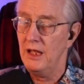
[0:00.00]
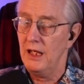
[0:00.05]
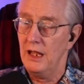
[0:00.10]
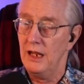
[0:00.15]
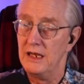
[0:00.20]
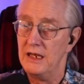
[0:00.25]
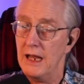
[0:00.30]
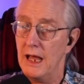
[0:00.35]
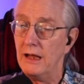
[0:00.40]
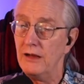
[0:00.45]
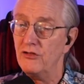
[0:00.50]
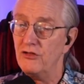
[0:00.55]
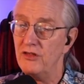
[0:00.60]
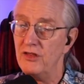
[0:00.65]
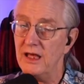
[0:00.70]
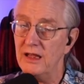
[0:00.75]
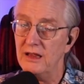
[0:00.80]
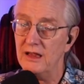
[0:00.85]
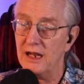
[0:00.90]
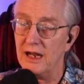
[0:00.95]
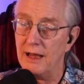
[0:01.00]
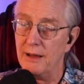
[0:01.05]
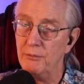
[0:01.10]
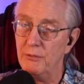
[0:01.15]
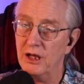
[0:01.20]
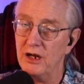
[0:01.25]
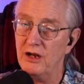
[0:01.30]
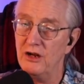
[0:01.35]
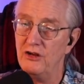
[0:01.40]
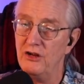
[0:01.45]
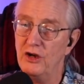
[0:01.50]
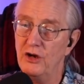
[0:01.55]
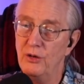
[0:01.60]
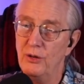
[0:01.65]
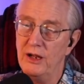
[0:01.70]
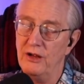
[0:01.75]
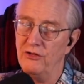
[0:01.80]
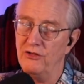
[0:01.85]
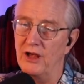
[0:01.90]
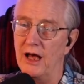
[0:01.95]
Next thing that I'm going to do
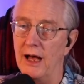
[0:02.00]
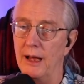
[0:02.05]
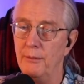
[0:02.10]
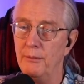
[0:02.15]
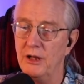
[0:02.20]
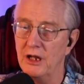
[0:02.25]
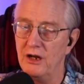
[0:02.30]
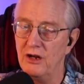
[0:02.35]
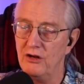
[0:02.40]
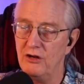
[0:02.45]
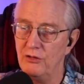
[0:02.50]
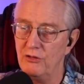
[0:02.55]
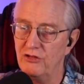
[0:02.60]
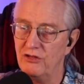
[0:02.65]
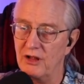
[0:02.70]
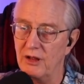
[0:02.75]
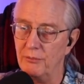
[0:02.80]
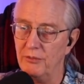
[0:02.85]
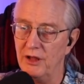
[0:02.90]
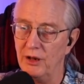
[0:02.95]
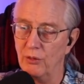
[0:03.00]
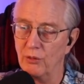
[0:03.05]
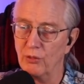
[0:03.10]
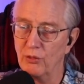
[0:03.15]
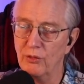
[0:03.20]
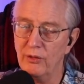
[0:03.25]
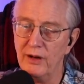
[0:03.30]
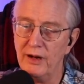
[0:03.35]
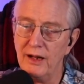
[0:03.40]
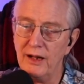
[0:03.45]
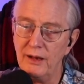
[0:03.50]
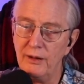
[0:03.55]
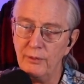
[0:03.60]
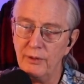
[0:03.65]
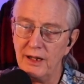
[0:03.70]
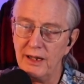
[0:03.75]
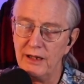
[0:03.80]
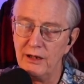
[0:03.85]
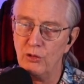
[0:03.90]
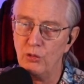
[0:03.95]
is I'm going to do something really,
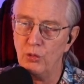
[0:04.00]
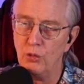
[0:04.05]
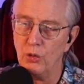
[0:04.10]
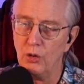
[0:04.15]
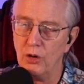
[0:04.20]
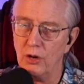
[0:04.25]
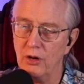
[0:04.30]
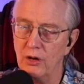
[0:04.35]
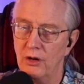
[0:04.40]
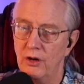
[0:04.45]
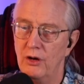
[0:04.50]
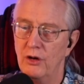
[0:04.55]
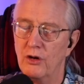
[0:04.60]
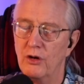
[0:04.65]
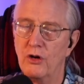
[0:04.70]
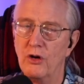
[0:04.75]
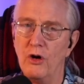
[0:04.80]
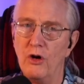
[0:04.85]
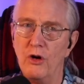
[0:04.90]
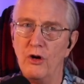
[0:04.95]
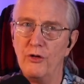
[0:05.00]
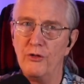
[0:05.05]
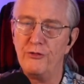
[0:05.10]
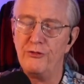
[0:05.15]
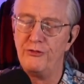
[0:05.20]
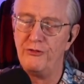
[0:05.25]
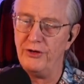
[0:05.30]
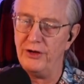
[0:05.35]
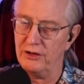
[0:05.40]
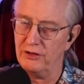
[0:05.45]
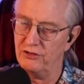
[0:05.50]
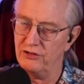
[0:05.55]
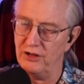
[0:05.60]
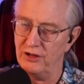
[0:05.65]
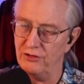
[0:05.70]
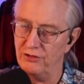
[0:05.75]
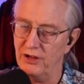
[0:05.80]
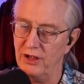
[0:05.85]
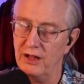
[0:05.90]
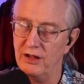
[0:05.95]
really cool called
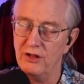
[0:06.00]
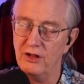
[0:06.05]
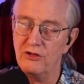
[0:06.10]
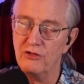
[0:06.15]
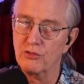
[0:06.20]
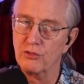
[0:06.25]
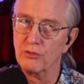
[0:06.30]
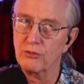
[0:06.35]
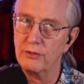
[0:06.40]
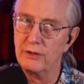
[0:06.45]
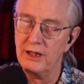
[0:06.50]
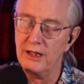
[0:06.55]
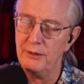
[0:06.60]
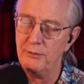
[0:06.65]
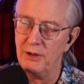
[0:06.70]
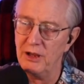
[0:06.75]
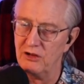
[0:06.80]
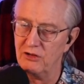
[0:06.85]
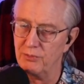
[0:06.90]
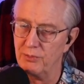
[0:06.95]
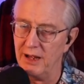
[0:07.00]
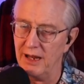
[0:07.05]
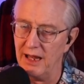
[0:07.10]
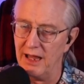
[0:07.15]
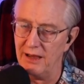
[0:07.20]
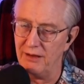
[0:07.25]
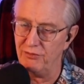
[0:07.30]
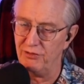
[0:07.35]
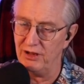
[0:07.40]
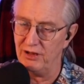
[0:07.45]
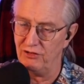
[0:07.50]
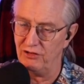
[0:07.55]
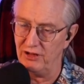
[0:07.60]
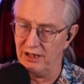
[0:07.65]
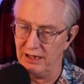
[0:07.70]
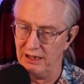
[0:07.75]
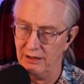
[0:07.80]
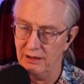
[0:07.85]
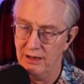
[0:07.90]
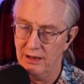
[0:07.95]
fixes. And this really makes my life
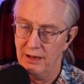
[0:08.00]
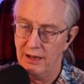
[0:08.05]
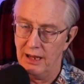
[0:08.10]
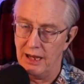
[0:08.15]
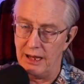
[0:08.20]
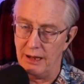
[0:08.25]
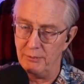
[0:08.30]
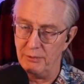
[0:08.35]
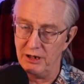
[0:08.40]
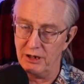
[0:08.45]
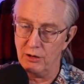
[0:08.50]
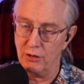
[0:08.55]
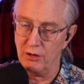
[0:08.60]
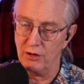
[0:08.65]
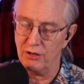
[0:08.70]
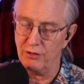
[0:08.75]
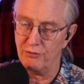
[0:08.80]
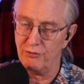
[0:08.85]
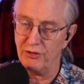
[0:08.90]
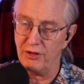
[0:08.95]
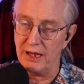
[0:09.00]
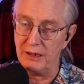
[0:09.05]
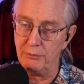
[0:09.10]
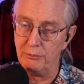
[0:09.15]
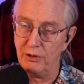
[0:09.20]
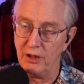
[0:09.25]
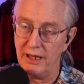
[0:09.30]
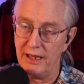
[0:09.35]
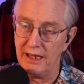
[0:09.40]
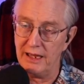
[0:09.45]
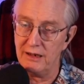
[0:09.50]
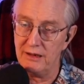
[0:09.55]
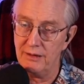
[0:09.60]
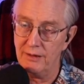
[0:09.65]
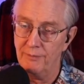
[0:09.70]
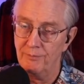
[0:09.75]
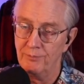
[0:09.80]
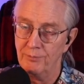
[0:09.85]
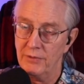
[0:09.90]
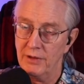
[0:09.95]
easy. I'm going to go to the flight plan,
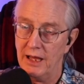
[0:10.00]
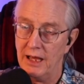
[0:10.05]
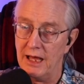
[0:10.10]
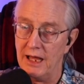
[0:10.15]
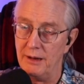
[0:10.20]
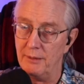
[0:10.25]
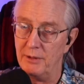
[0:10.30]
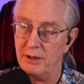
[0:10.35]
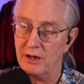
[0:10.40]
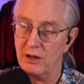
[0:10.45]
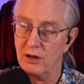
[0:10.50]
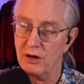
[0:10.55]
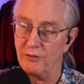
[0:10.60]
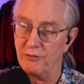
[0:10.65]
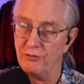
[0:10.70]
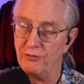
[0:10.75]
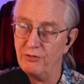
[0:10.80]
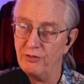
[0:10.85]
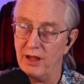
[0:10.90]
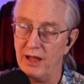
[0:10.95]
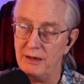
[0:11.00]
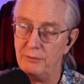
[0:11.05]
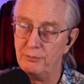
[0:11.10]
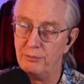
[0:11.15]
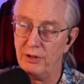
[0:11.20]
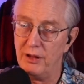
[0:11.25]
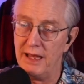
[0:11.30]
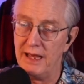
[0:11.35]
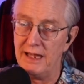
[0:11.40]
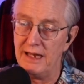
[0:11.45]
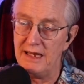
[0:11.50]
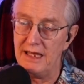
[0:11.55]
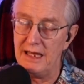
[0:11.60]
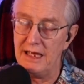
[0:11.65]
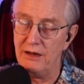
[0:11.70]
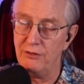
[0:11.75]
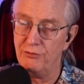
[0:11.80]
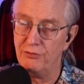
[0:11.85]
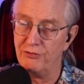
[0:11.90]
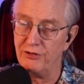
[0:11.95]
and I'm going to go to flight plan
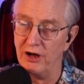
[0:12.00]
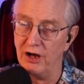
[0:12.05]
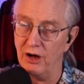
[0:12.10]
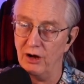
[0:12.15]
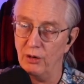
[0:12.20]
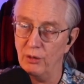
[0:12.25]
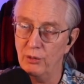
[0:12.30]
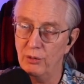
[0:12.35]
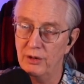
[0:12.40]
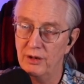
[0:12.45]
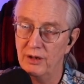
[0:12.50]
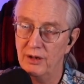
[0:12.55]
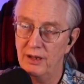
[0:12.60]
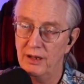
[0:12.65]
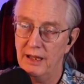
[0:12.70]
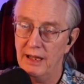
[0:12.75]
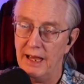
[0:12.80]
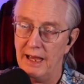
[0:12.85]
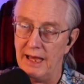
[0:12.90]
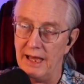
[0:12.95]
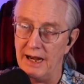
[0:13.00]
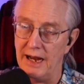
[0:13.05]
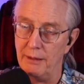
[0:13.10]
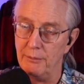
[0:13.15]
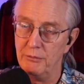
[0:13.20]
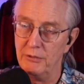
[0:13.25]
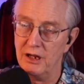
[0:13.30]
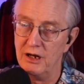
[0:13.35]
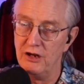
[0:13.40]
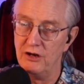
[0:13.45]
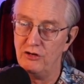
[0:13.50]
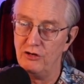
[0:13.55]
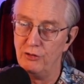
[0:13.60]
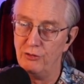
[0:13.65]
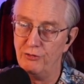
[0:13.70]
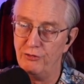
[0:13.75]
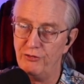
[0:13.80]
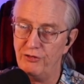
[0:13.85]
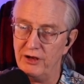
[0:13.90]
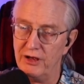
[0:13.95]
info, and I'm going to do
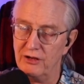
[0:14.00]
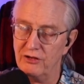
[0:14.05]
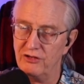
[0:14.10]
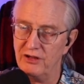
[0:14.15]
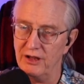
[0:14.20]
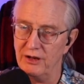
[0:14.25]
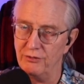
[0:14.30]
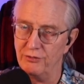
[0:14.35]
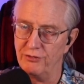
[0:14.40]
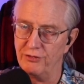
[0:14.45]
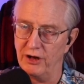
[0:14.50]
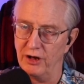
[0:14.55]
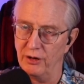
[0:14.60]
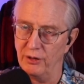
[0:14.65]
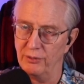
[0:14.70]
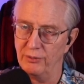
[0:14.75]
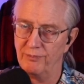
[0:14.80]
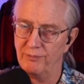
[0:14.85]
fix info.